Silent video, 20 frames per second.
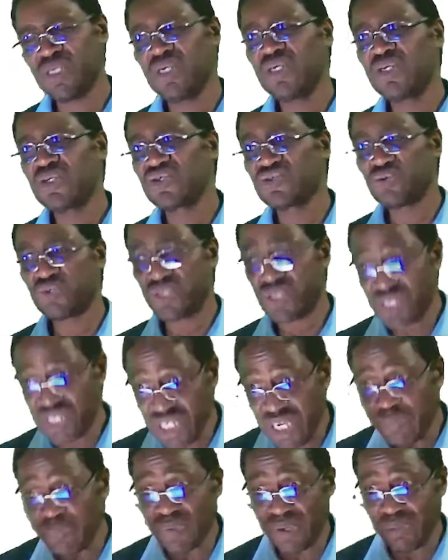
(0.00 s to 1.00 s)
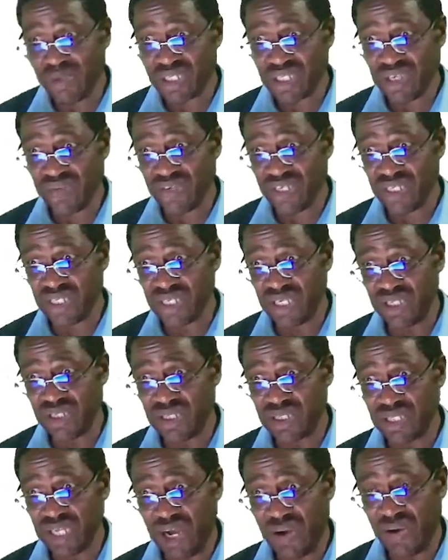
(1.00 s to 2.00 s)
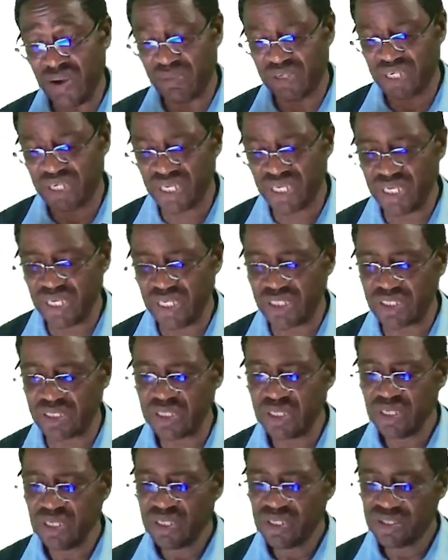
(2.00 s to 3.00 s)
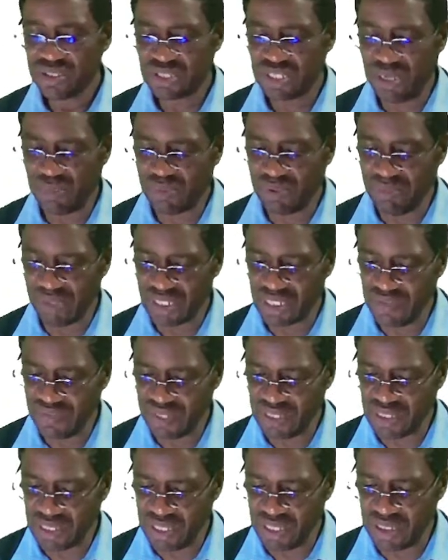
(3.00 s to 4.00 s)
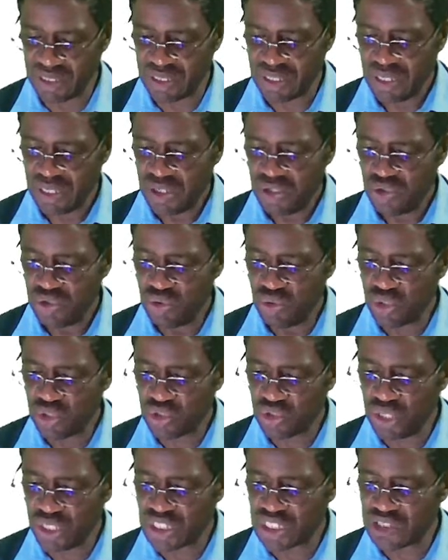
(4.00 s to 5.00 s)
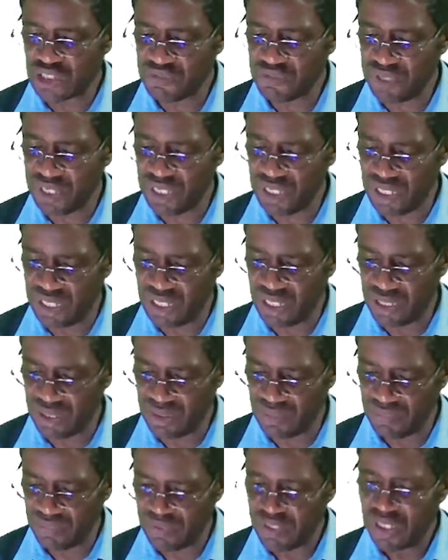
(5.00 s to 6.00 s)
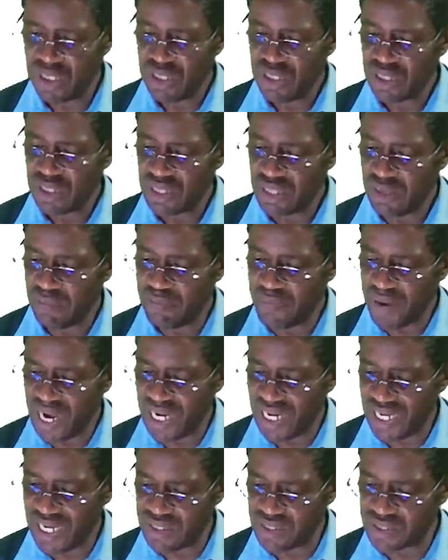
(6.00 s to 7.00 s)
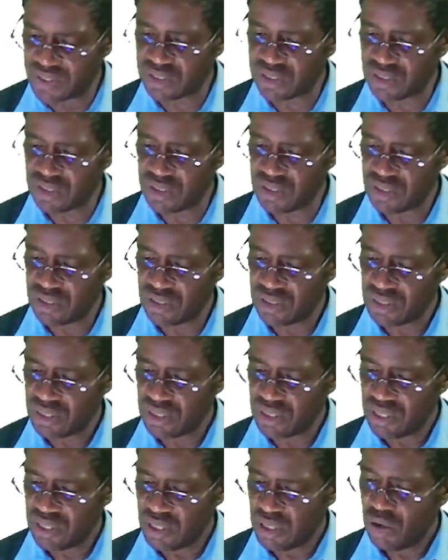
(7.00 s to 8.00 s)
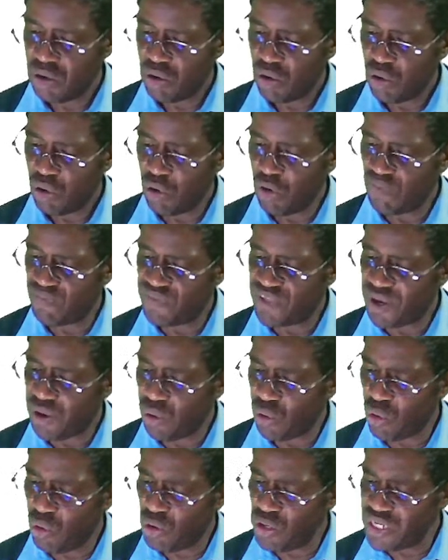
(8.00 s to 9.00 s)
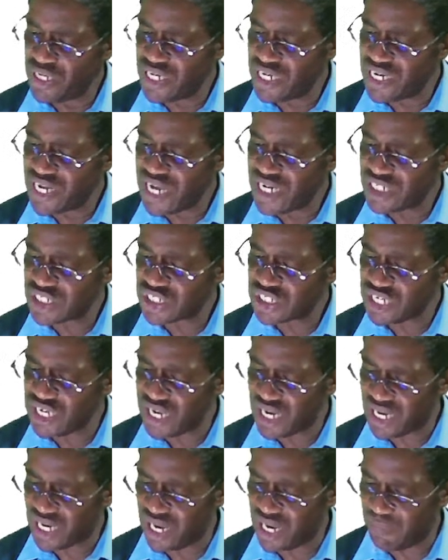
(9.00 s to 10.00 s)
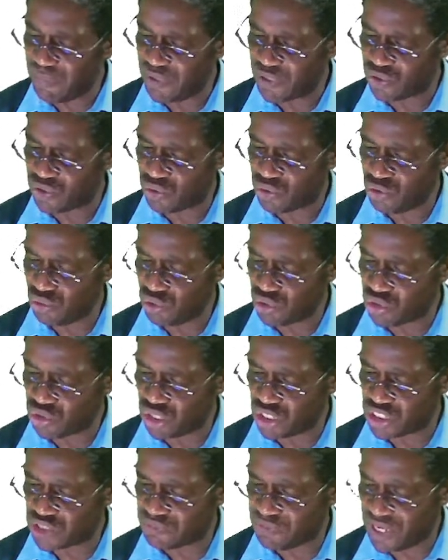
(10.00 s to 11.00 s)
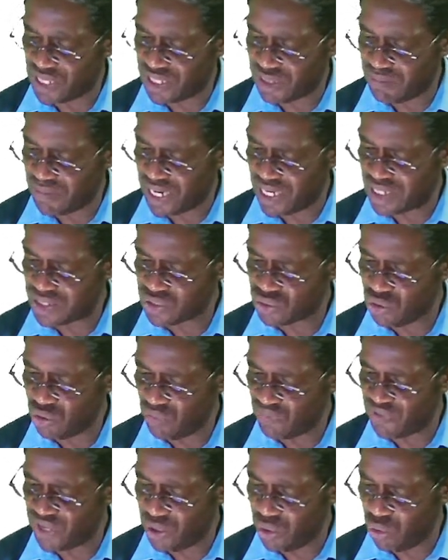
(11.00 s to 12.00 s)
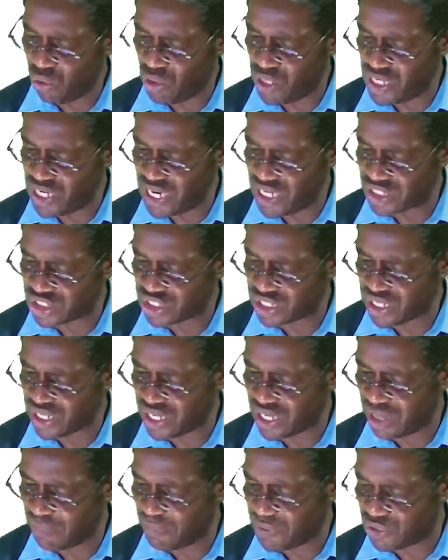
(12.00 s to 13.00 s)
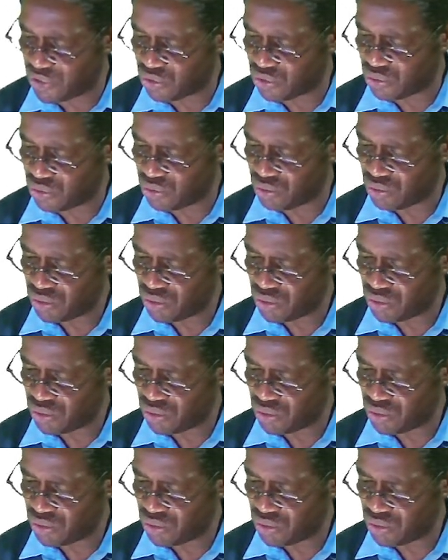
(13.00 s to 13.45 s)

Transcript: So step number 7 says, now I'm taking it. Step number 7 says, you transfer the balance of the ordinary share capital. You transfer the balance of the ordinary share capital